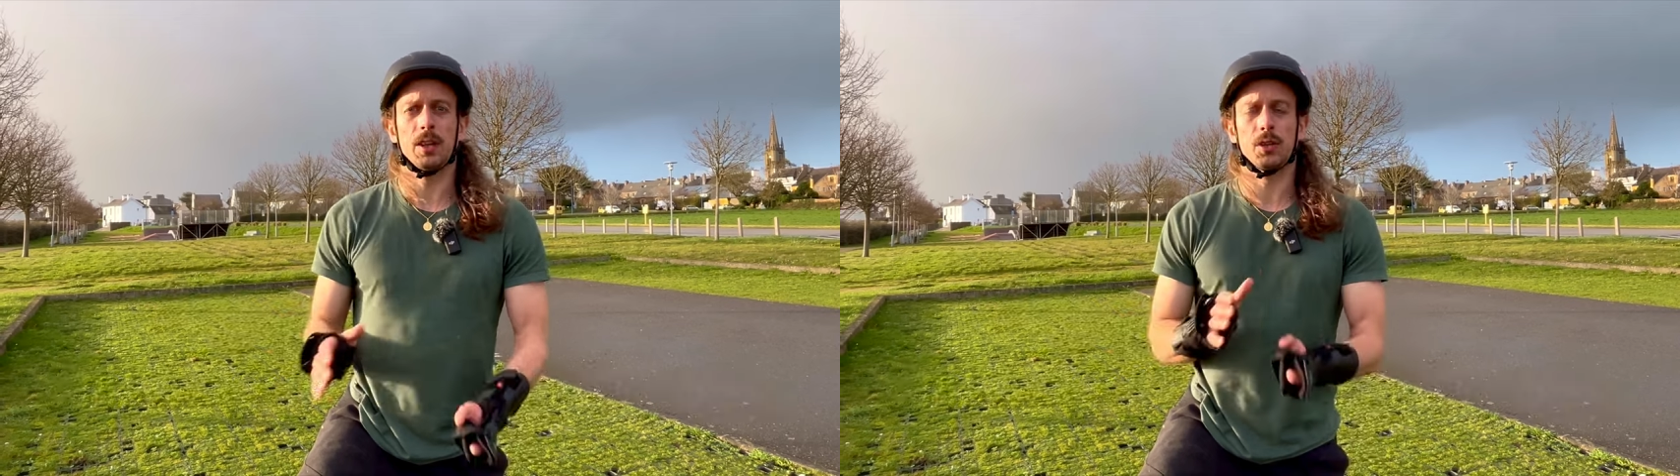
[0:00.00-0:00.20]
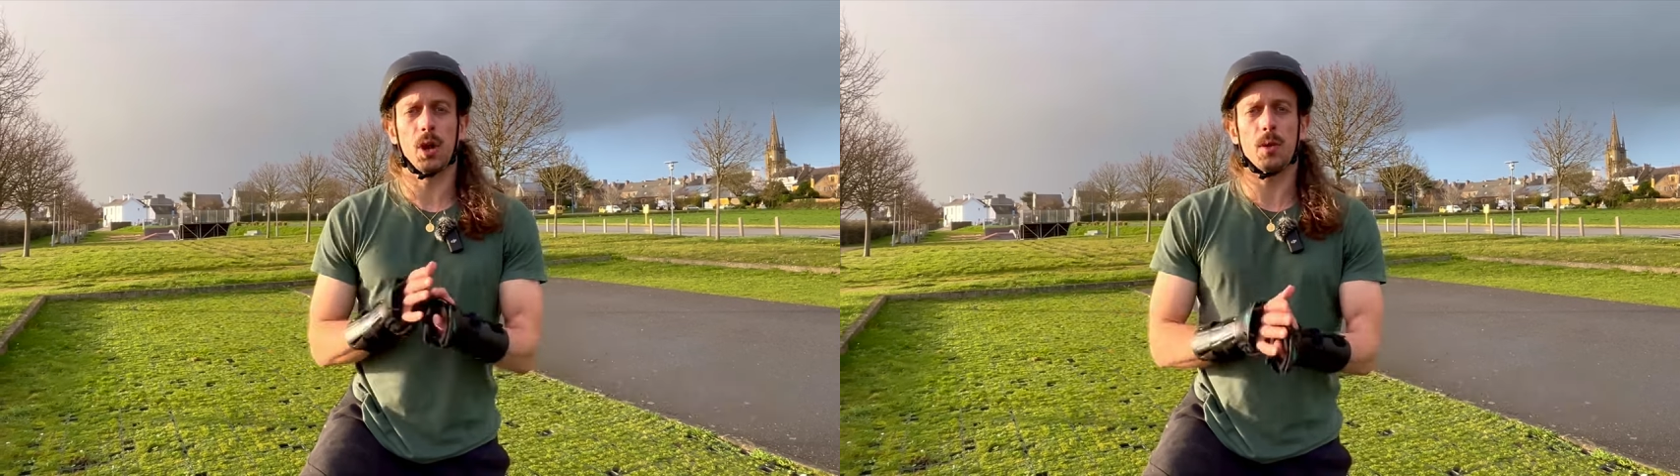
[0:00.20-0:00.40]

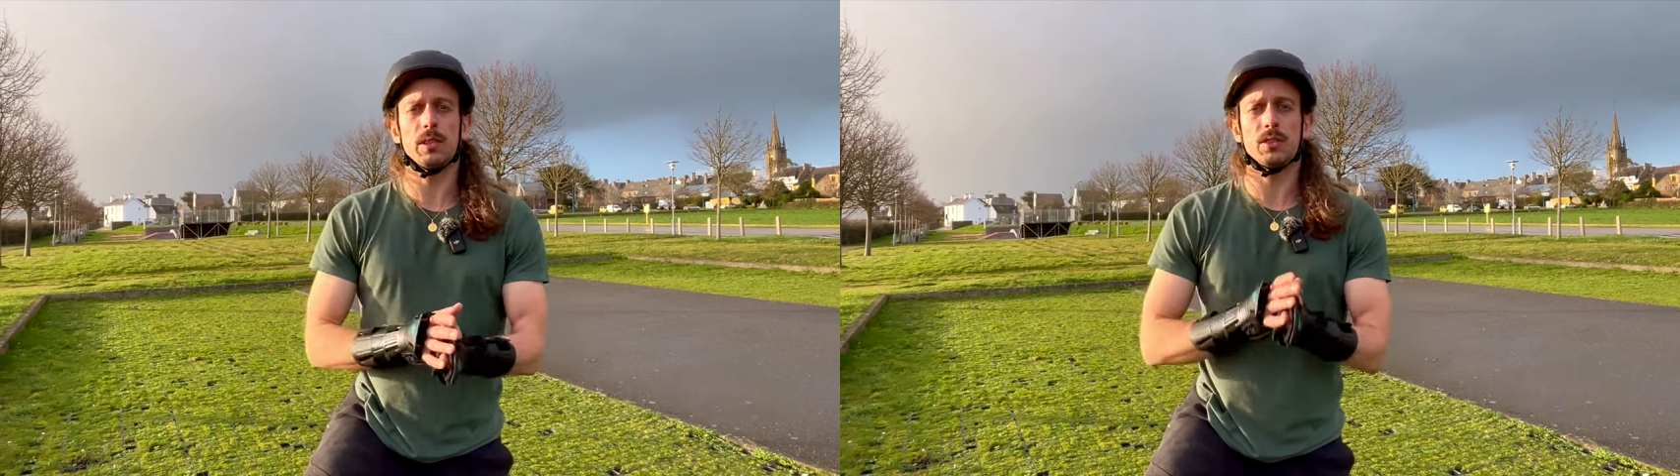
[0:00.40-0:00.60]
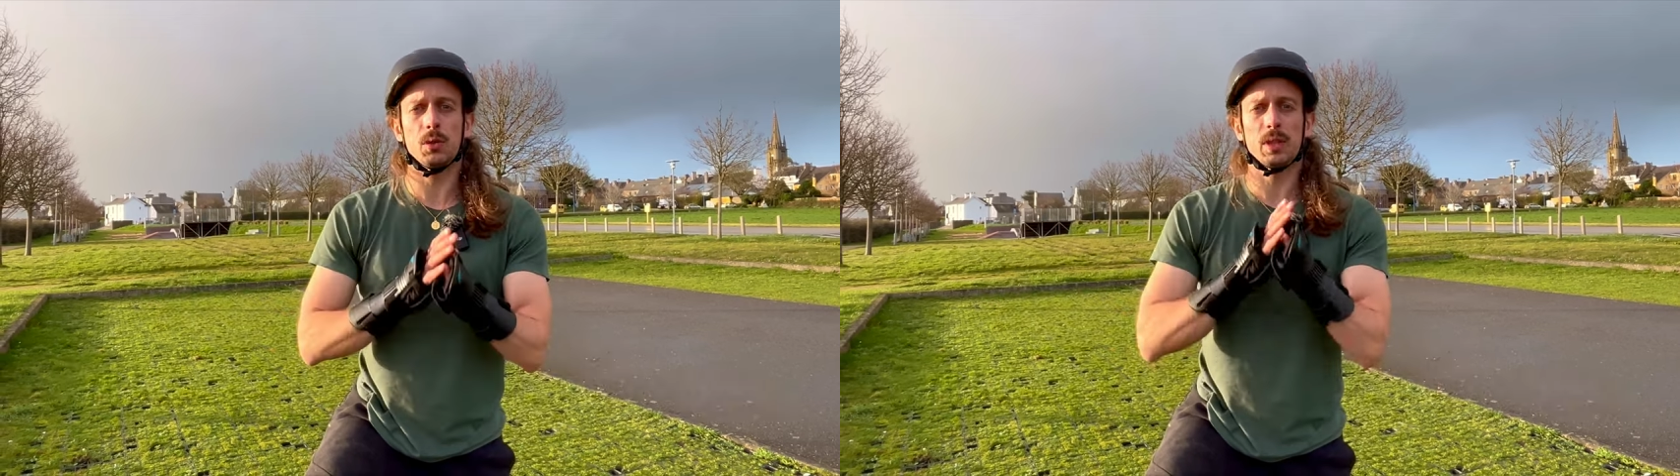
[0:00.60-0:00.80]
The goal
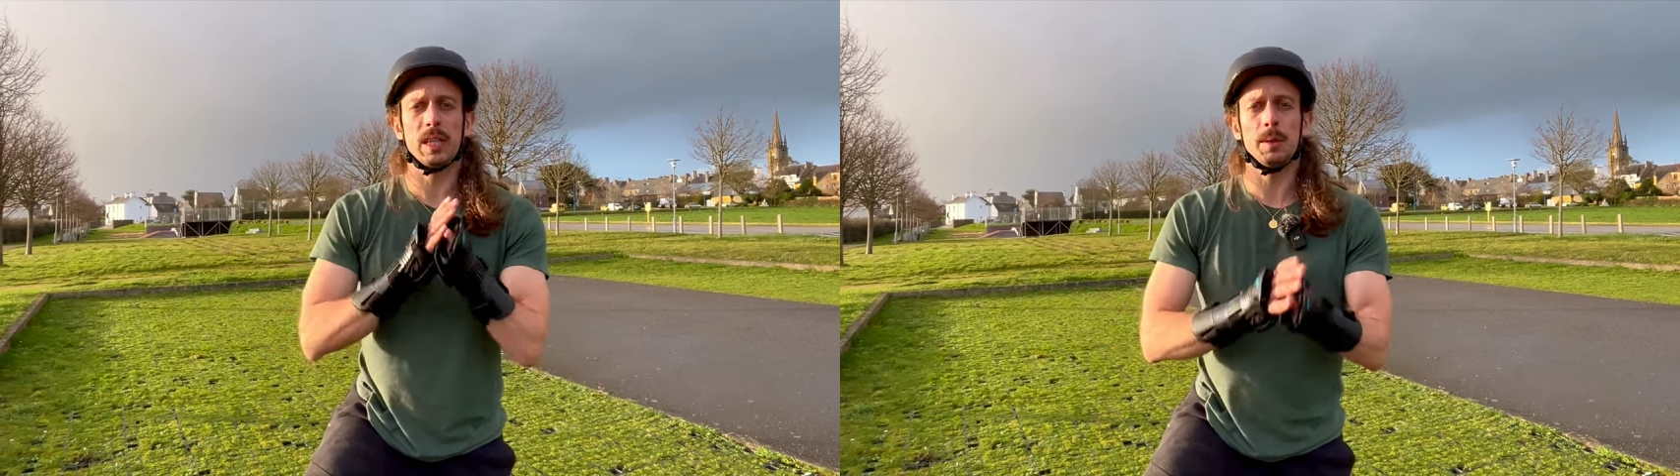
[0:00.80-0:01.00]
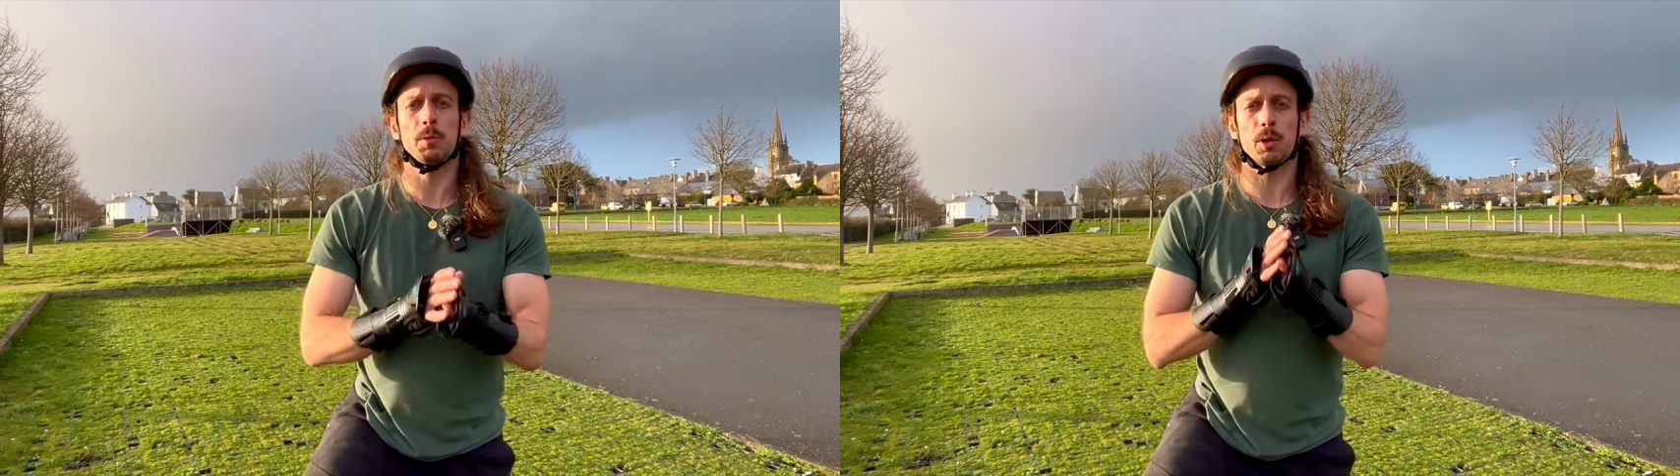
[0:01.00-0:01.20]
is to
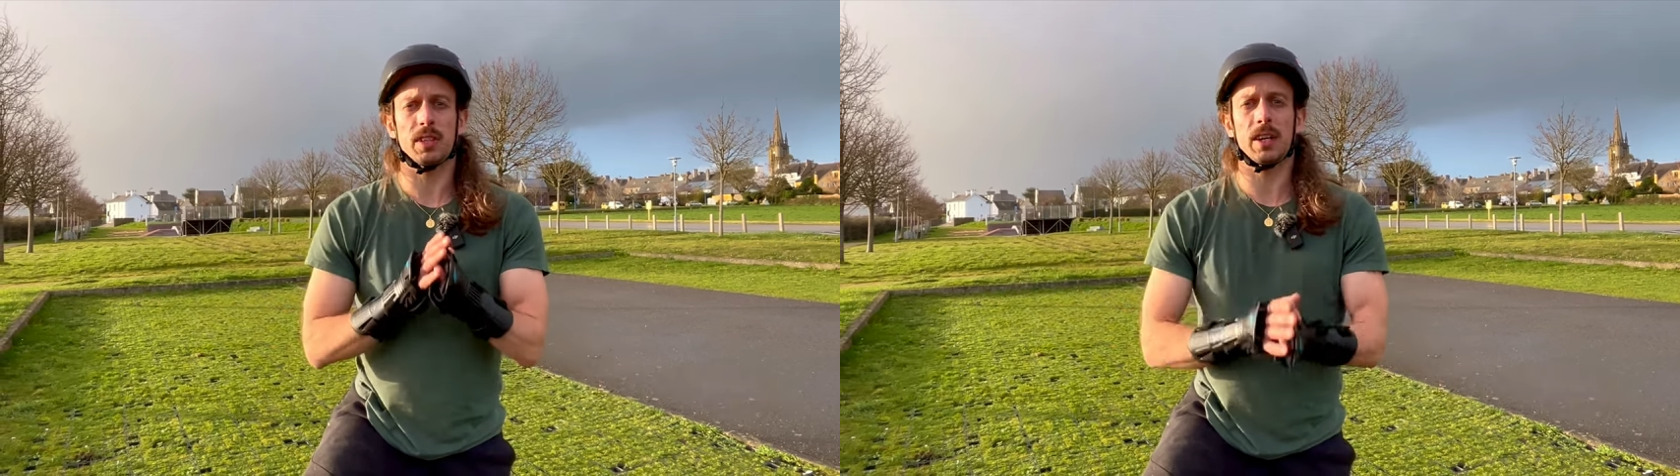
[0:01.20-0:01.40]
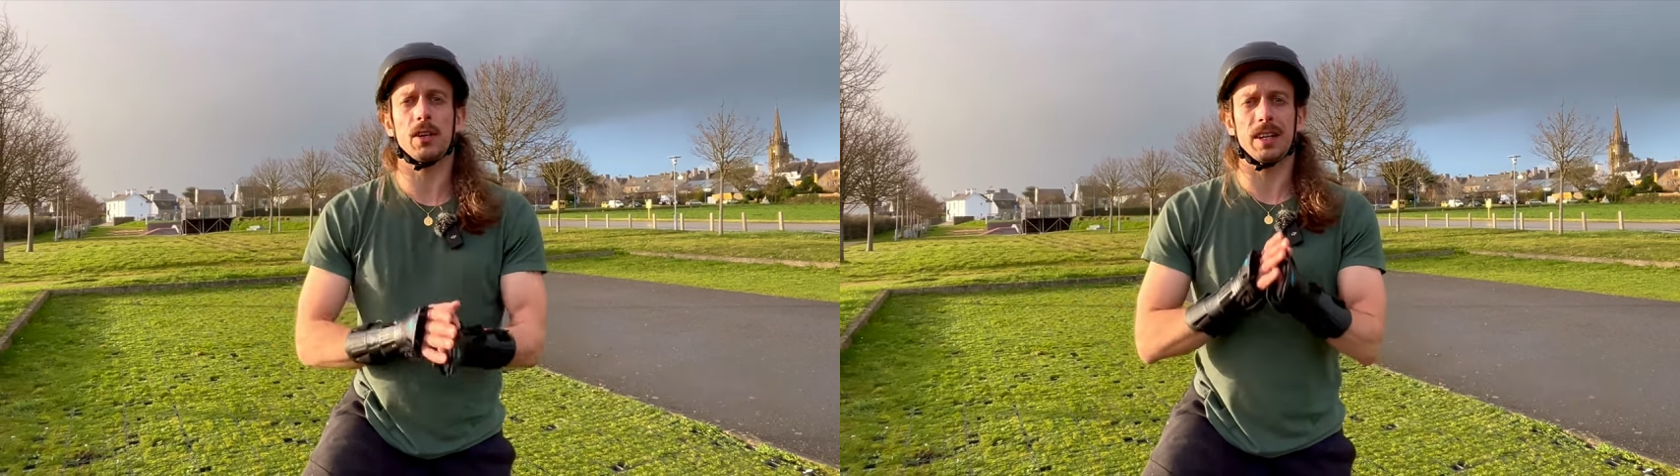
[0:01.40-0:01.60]
keep your
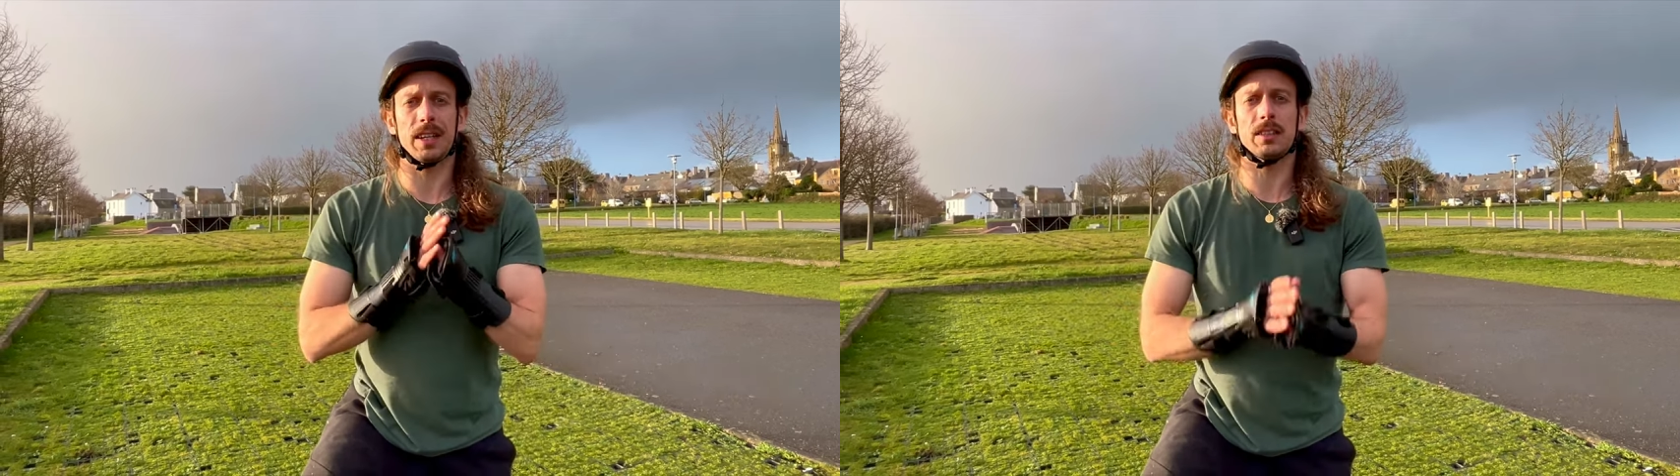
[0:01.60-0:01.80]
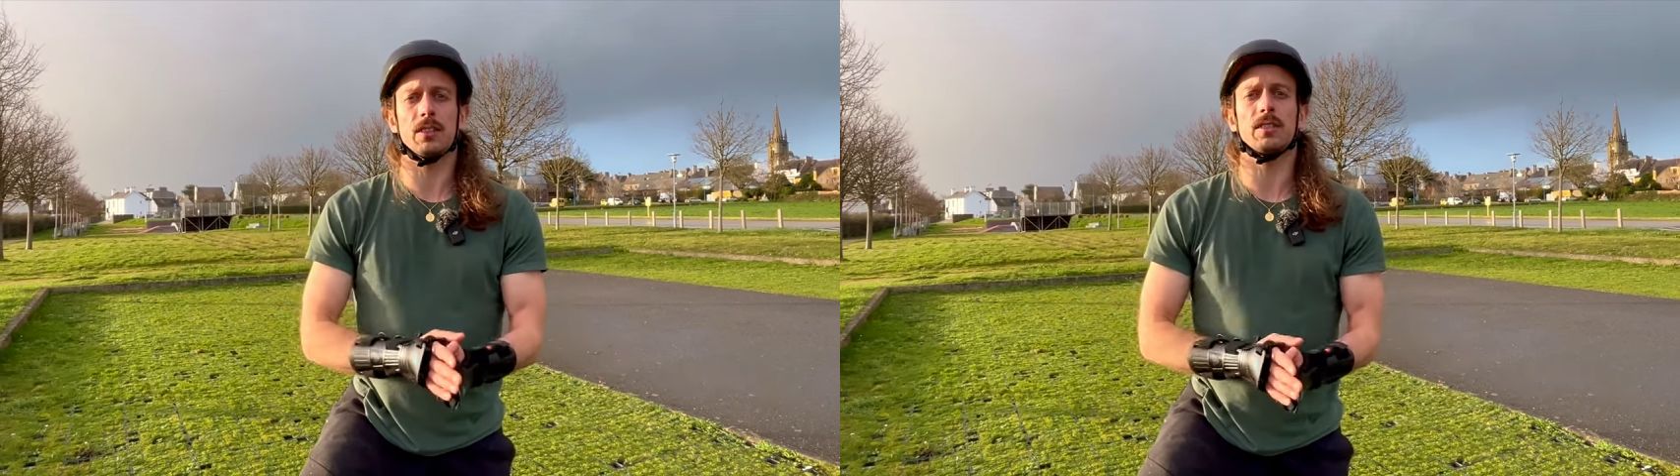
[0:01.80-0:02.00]
tire
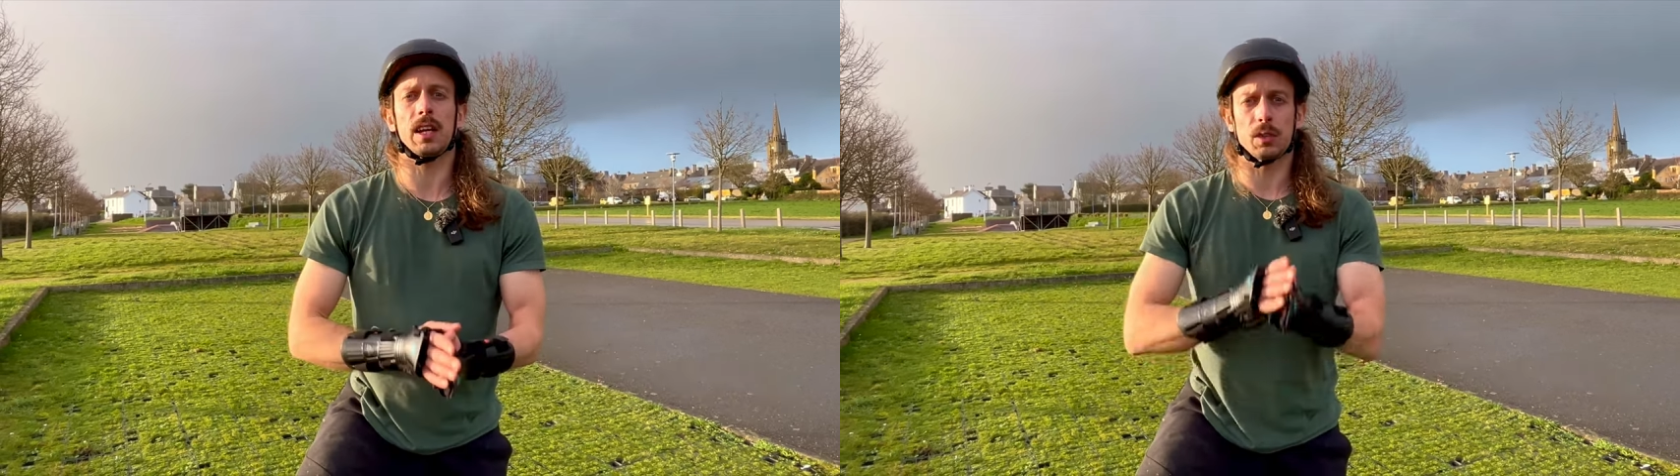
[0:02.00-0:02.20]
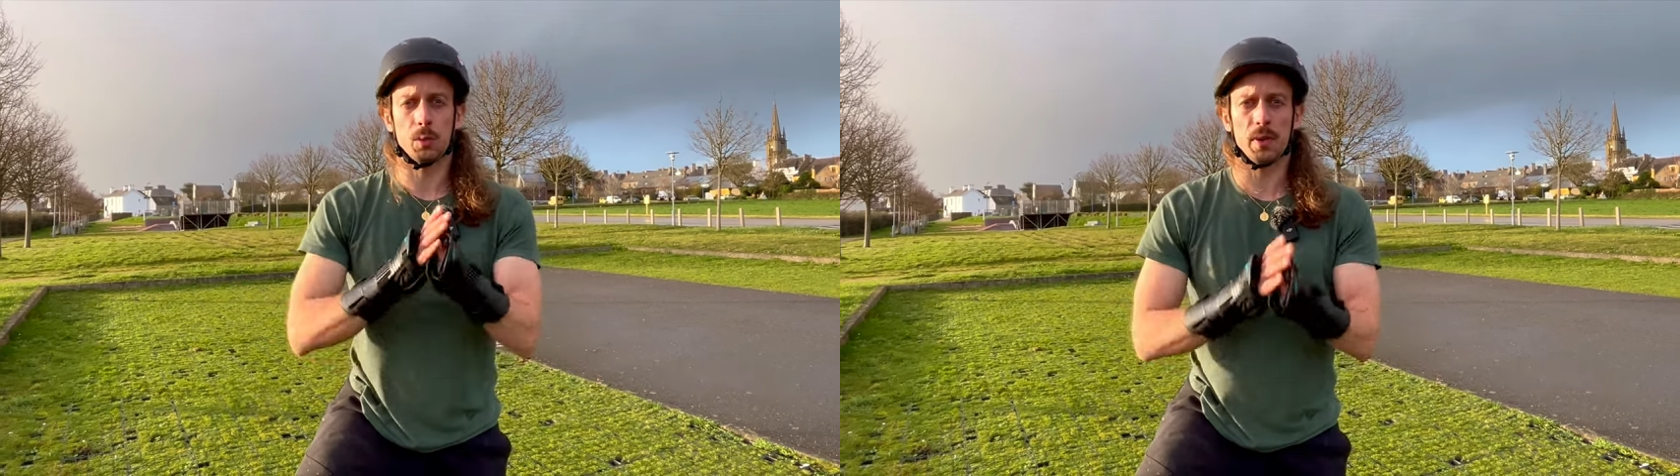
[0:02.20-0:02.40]
in contact